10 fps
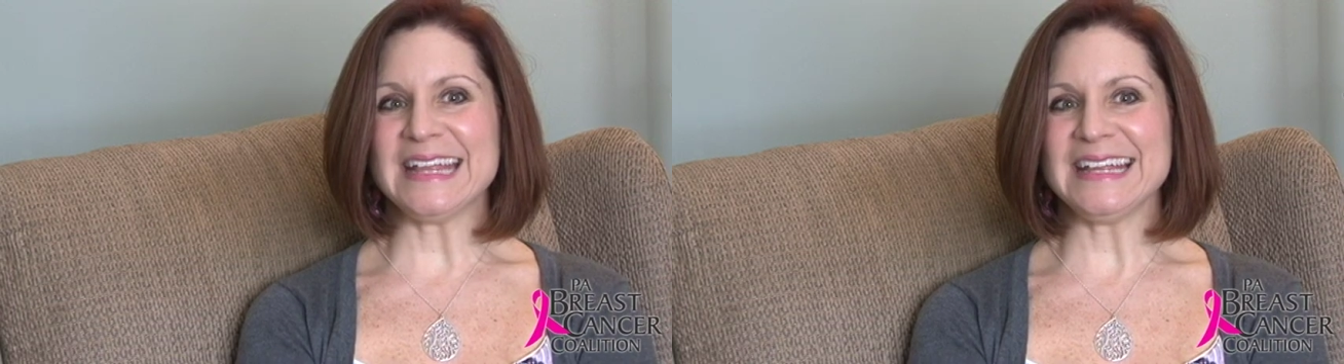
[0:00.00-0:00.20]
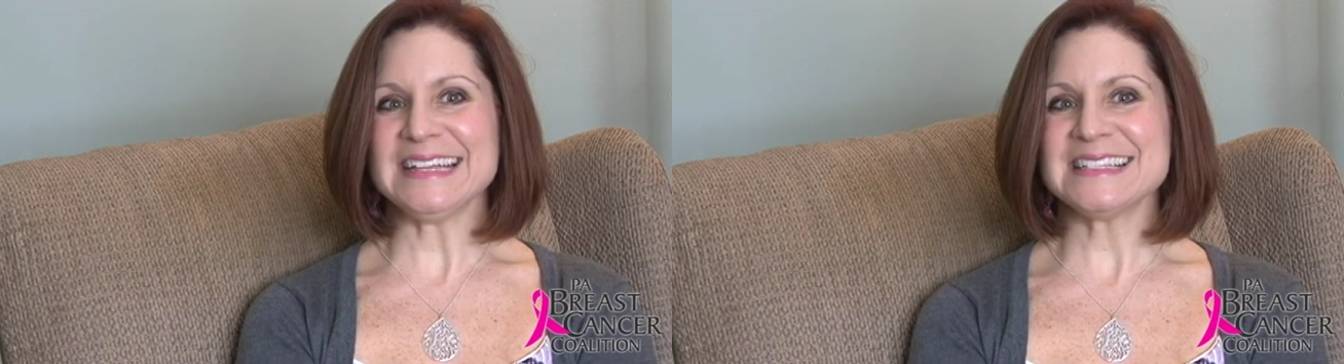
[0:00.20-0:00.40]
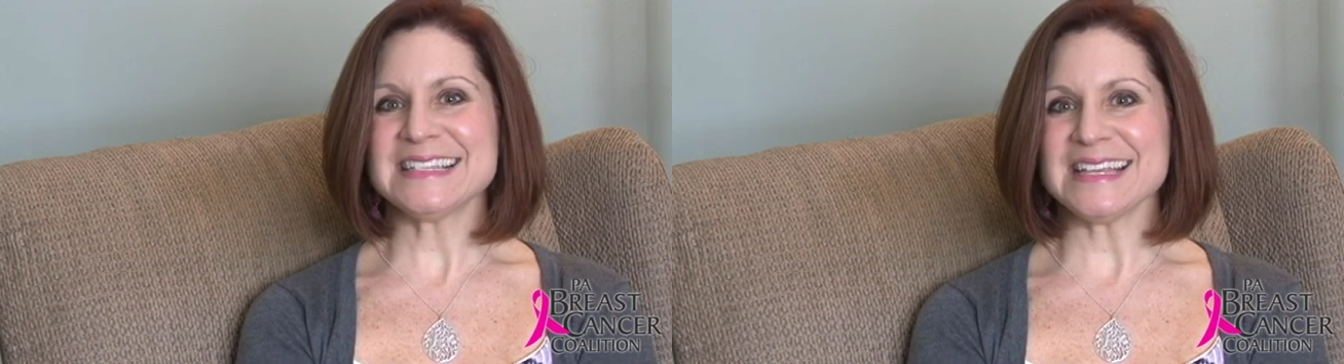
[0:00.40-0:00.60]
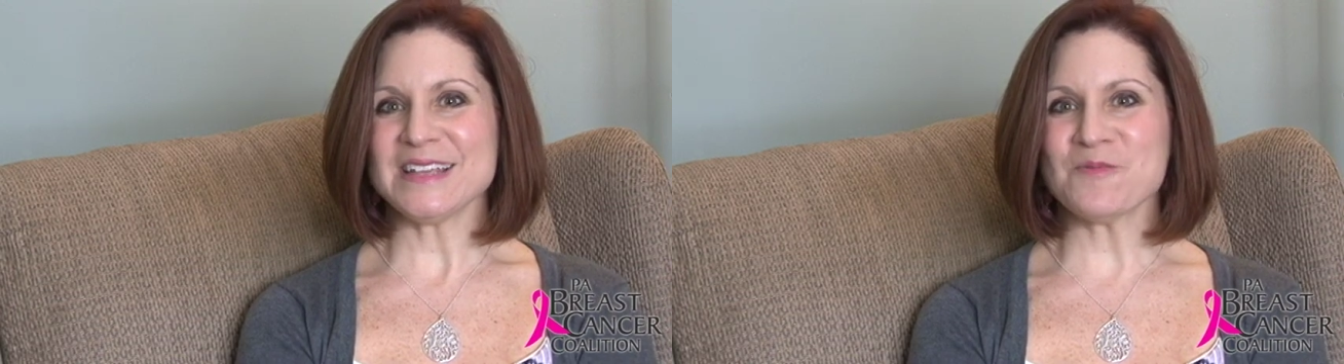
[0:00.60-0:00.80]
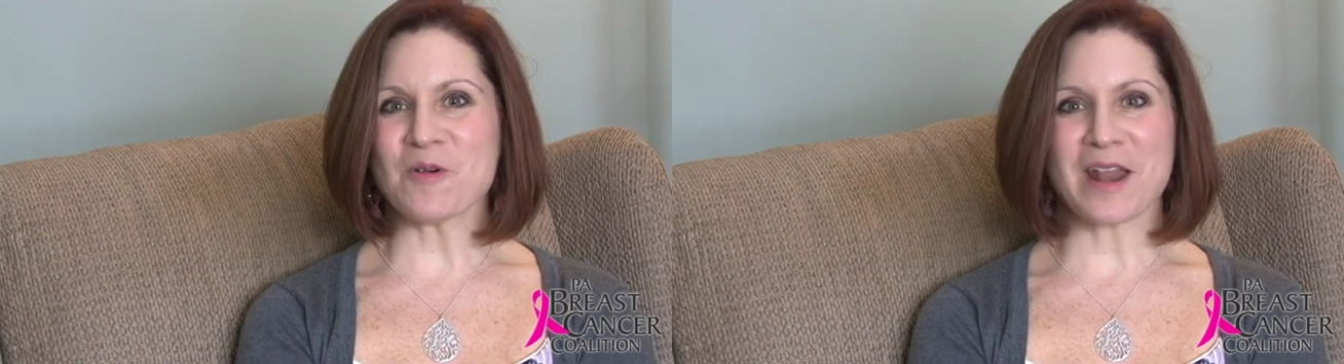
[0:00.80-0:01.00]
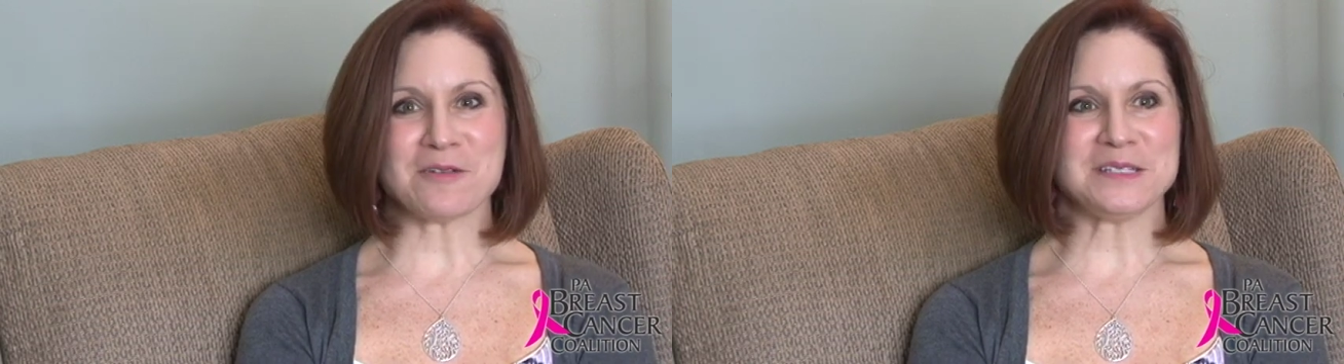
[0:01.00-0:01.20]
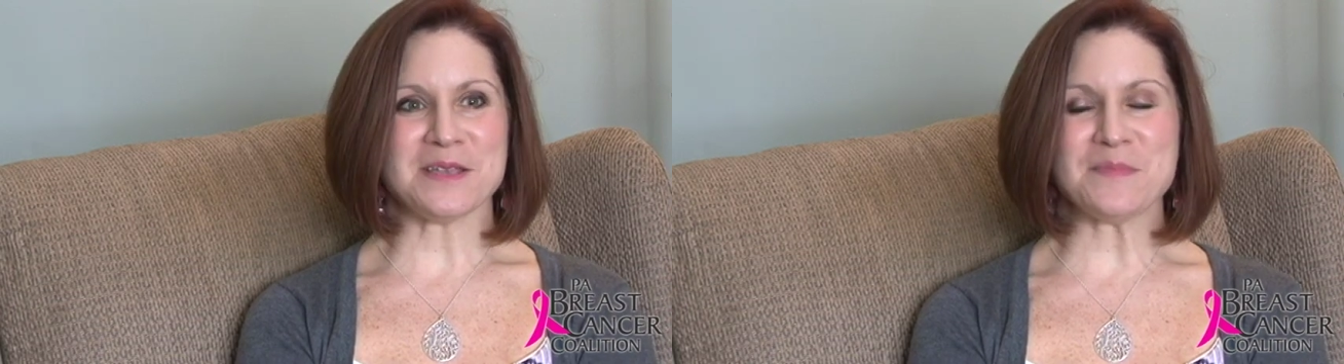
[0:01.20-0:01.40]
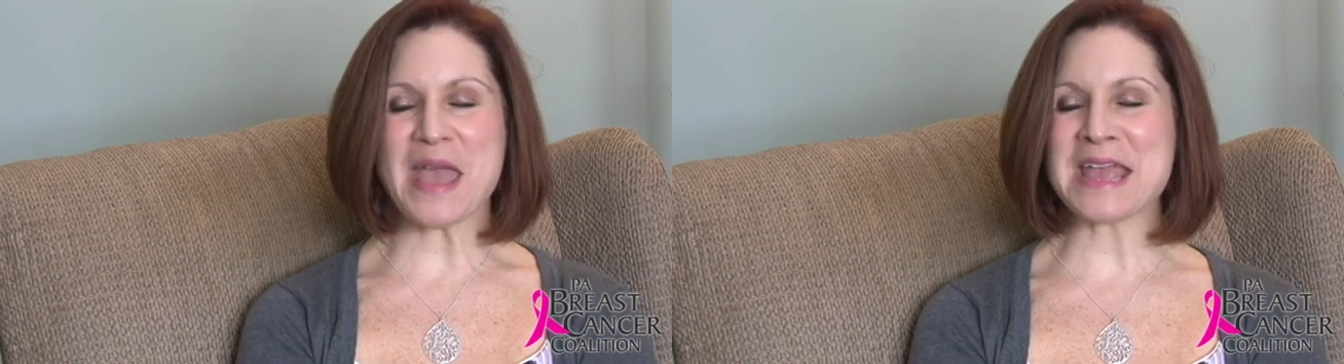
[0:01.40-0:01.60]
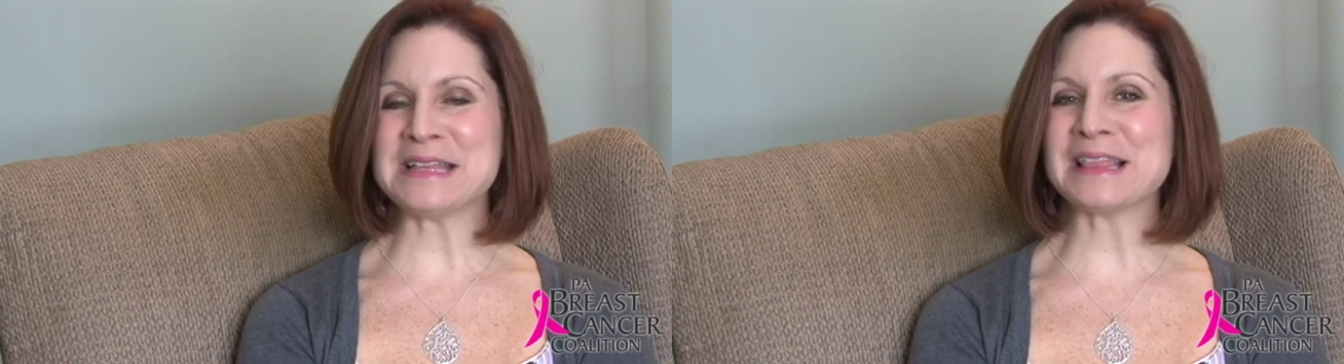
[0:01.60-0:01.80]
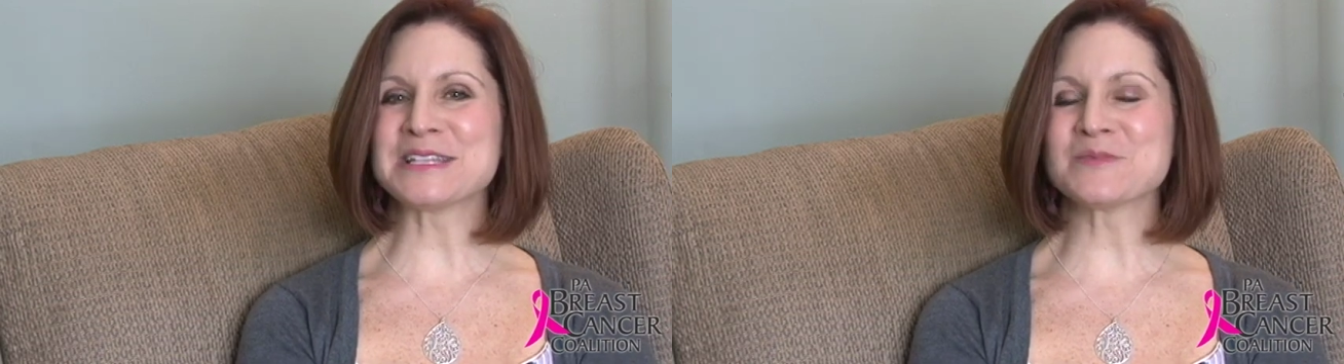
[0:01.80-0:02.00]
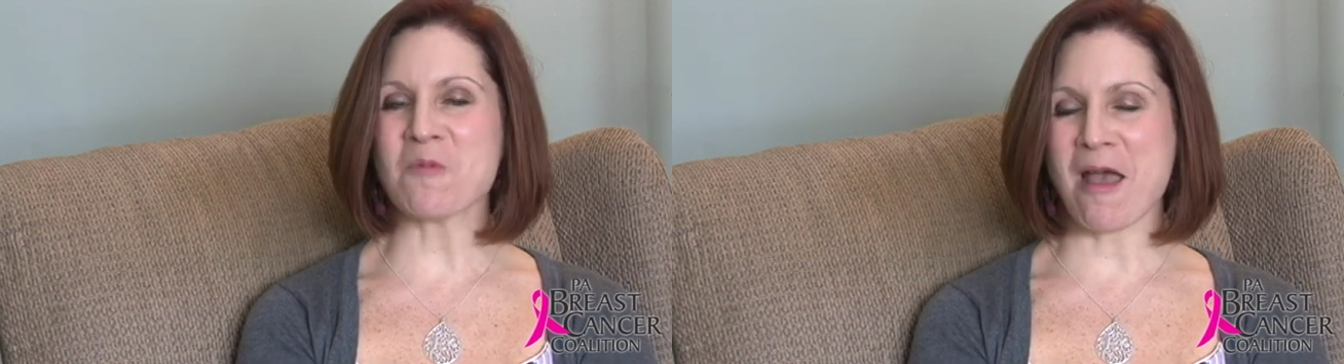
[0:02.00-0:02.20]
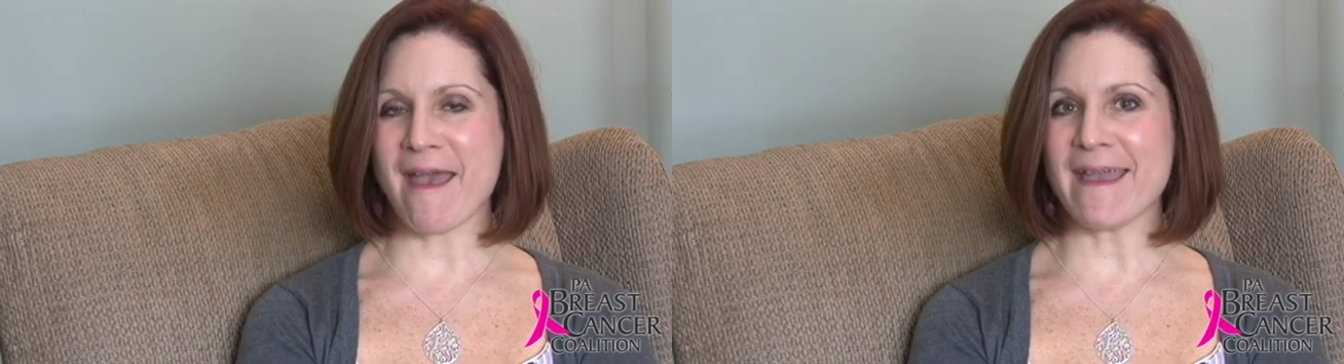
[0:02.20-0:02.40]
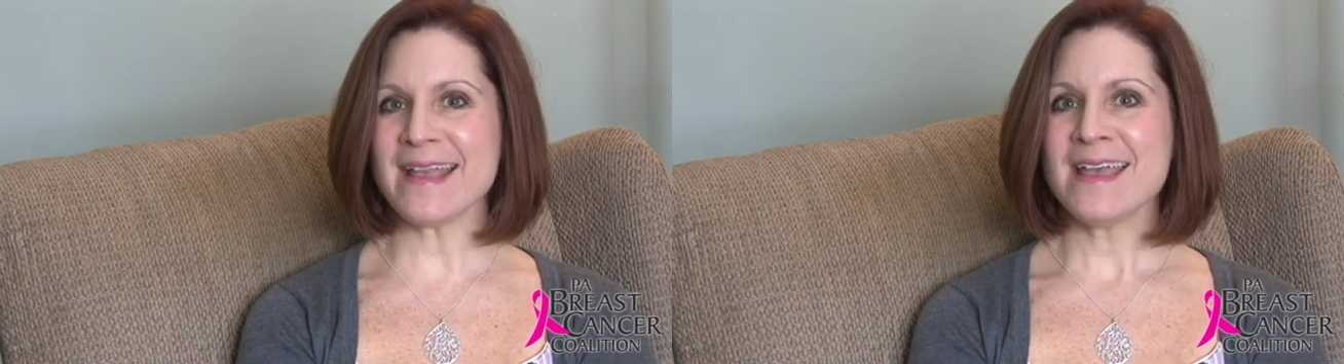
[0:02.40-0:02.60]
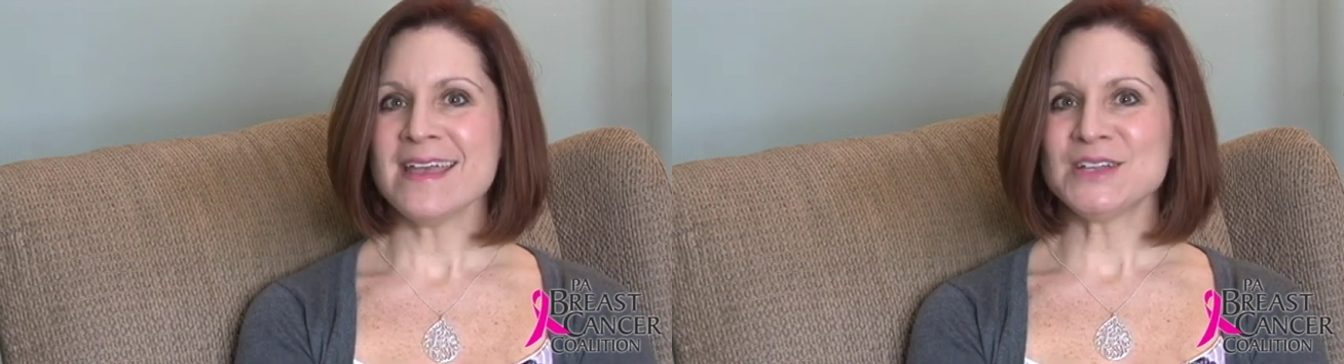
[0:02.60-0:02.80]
easy, what I would say, painless way